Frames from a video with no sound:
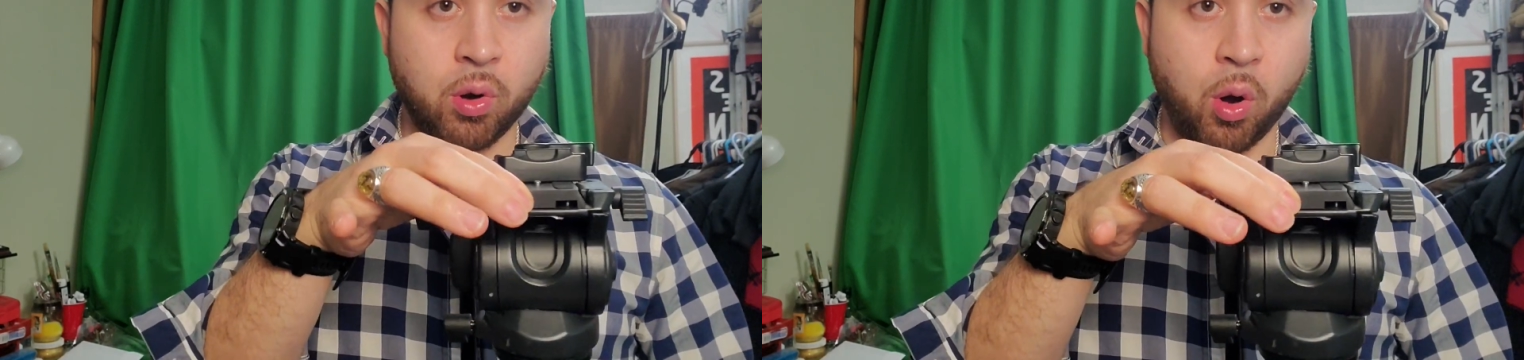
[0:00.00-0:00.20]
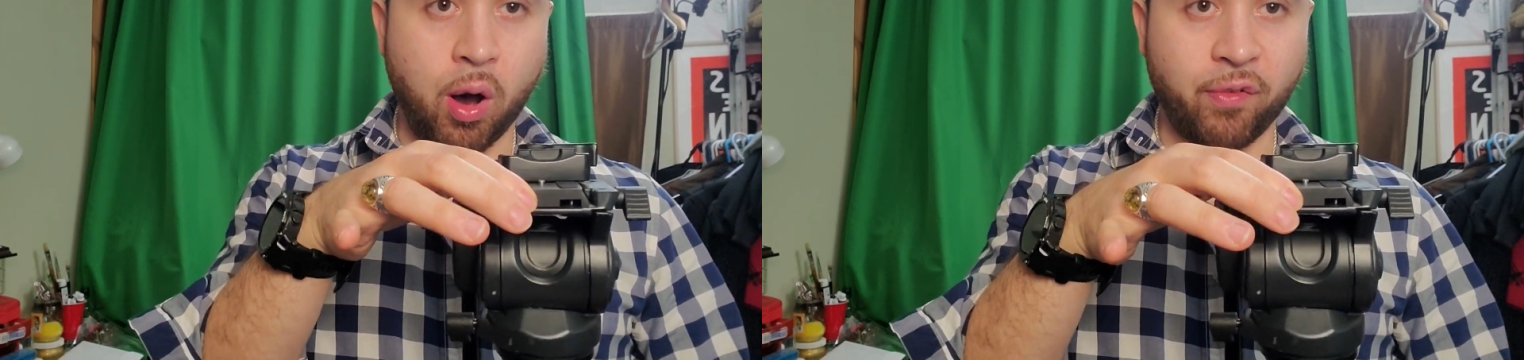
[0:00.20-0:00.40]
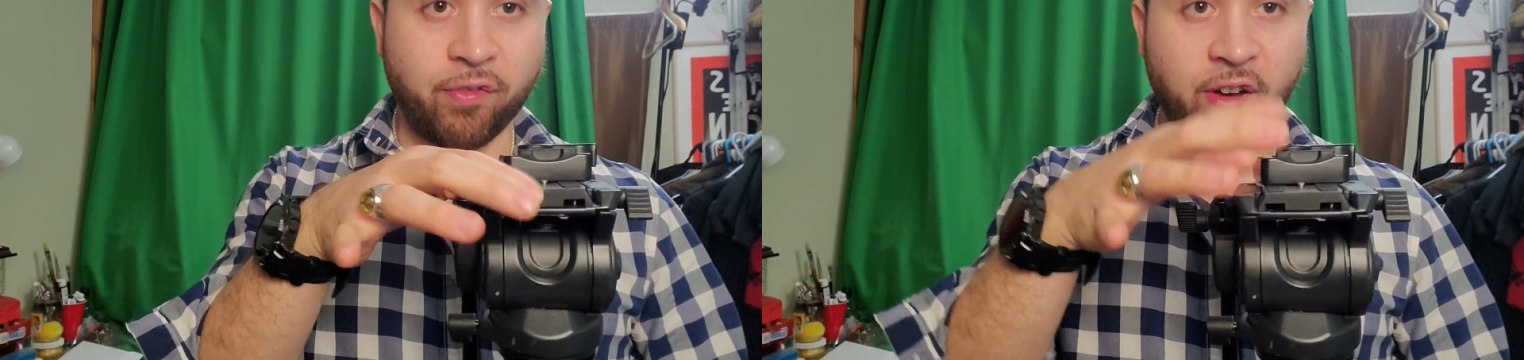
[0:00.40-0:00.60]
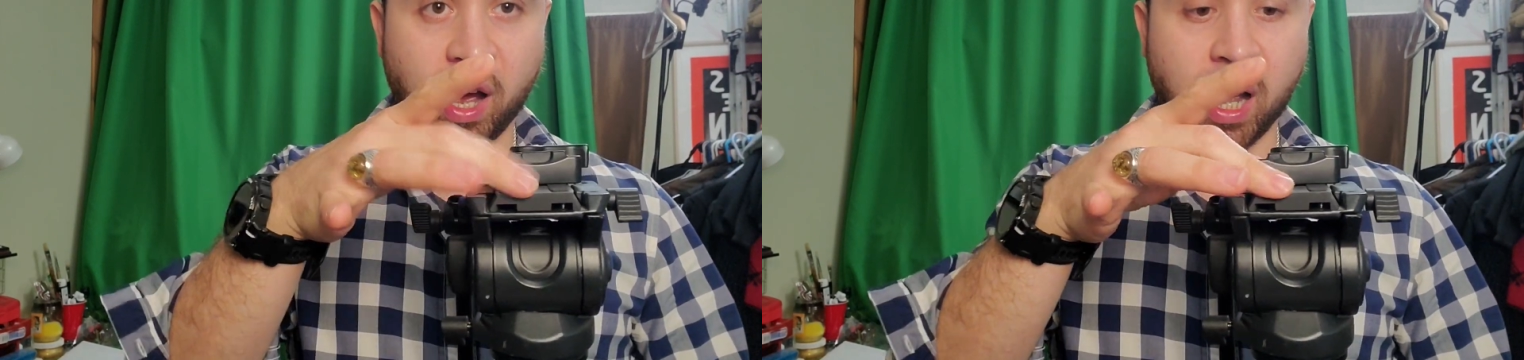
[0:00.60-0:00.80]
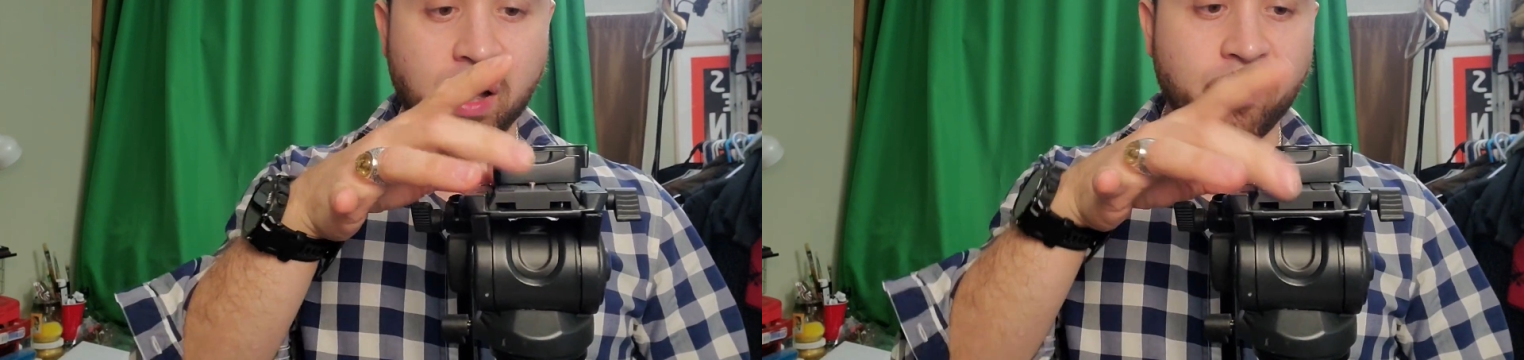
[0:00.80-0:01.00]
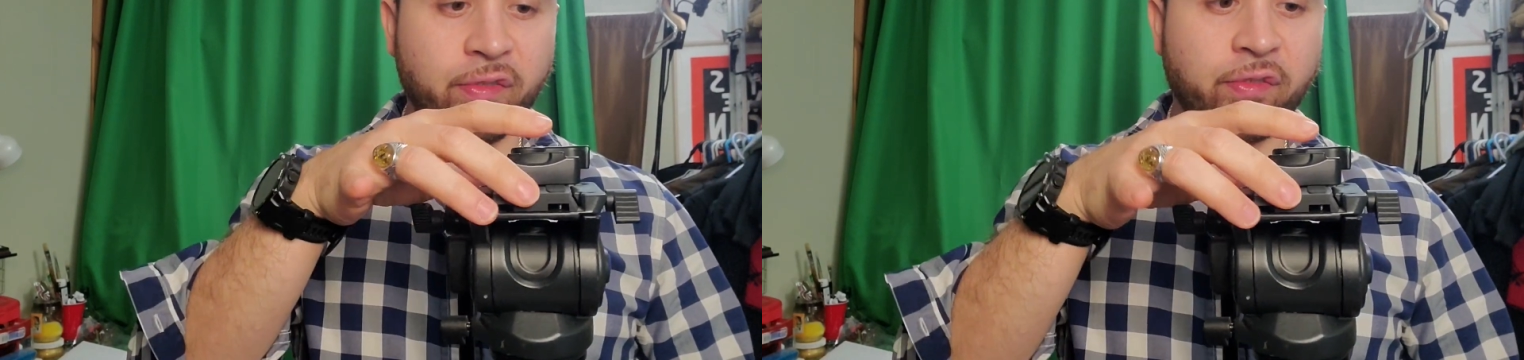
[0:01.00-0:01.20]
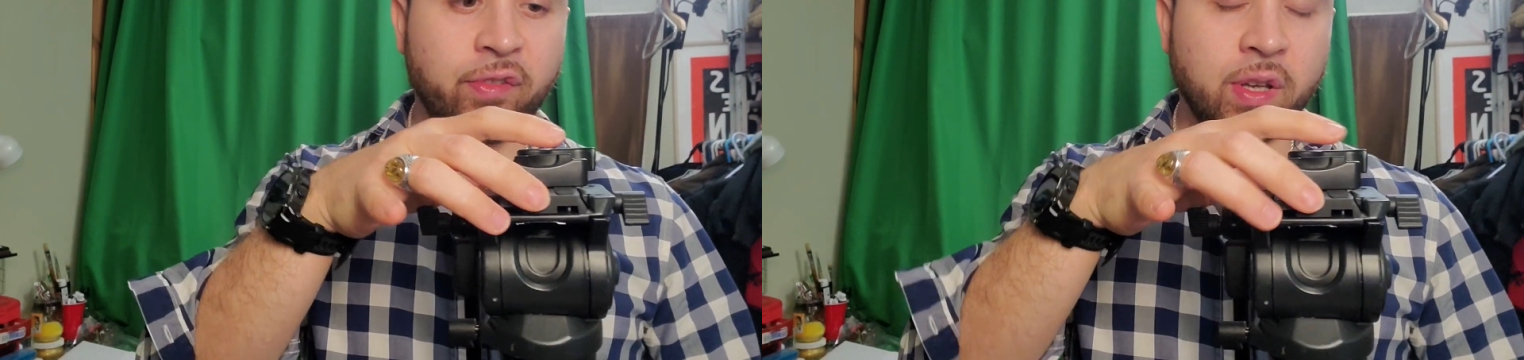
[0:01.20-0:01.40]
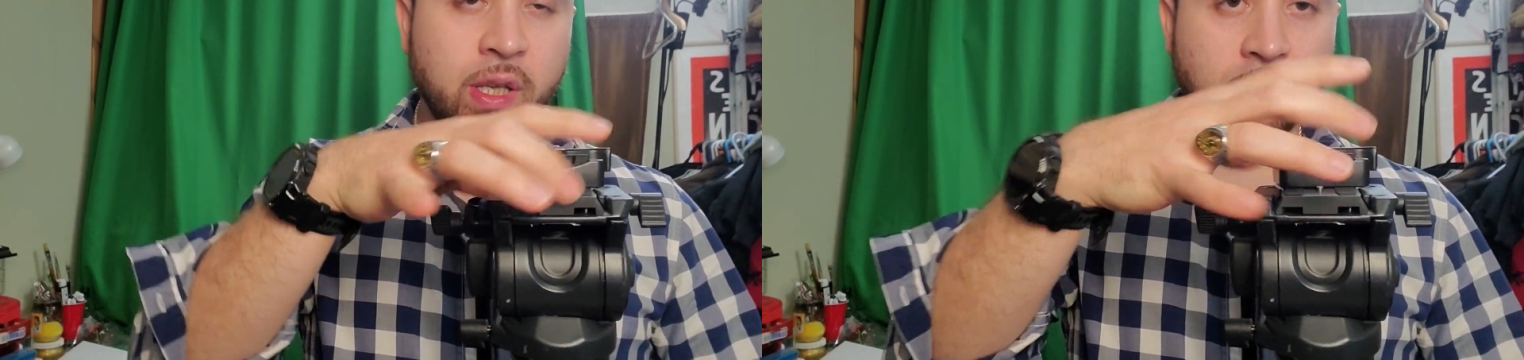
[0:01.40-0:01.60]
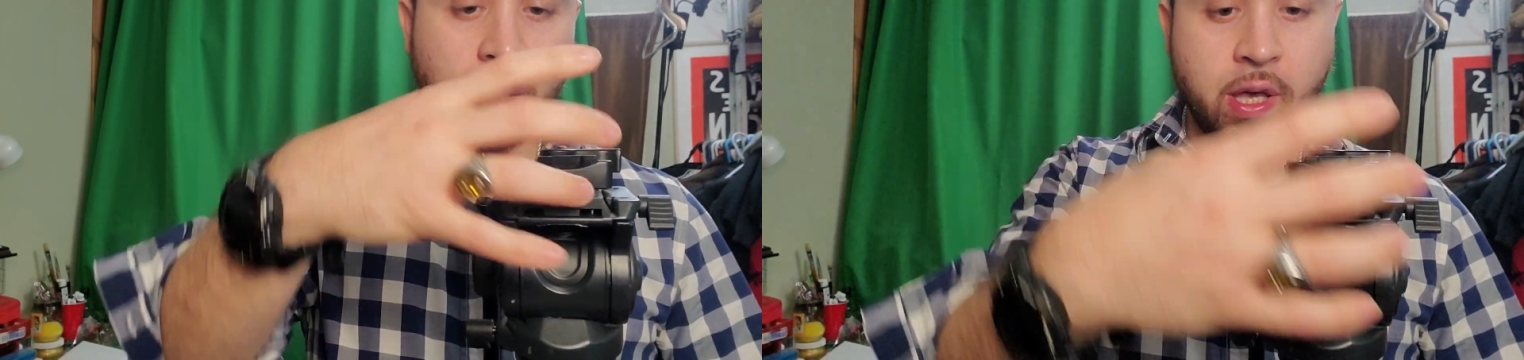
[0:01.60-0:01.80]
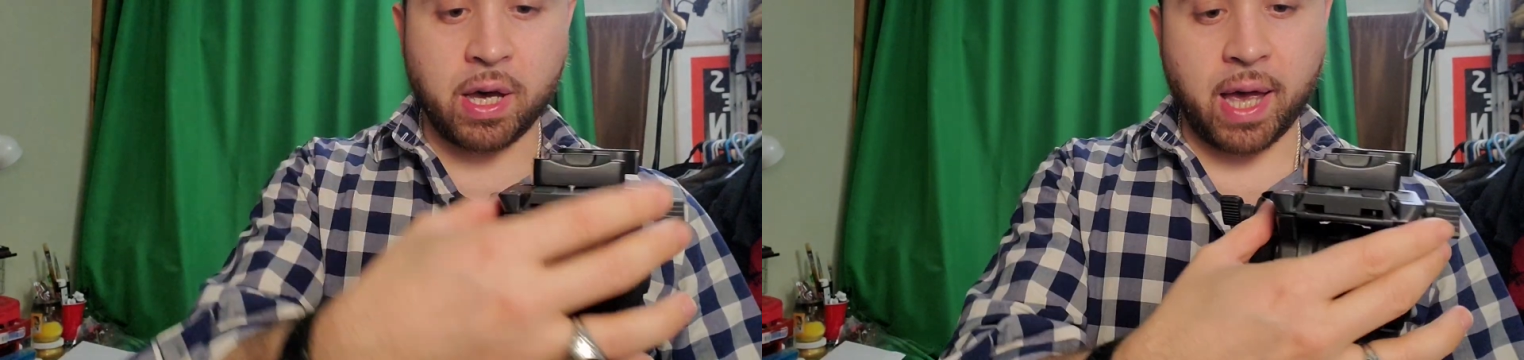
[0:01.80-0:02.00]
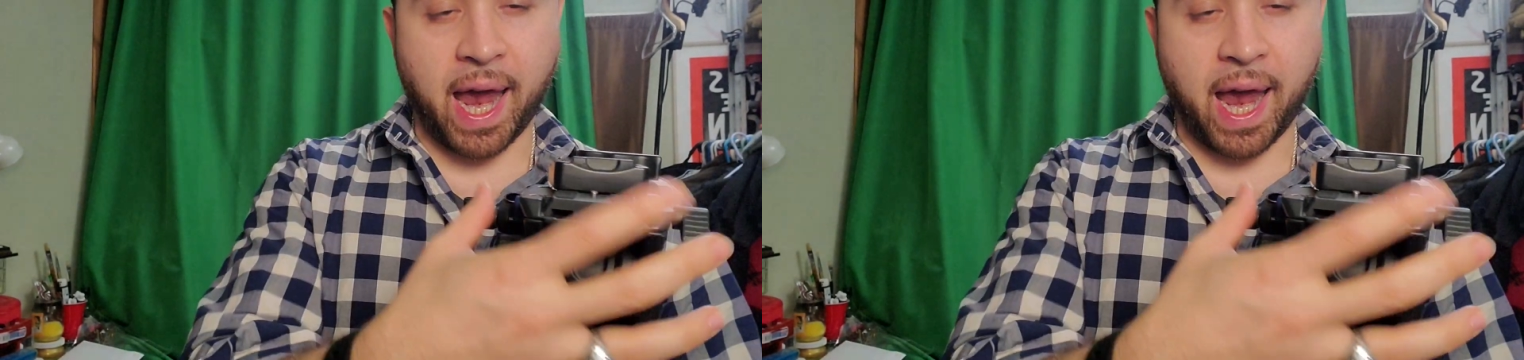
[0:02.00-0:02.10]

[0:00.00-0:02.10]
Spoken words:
off of the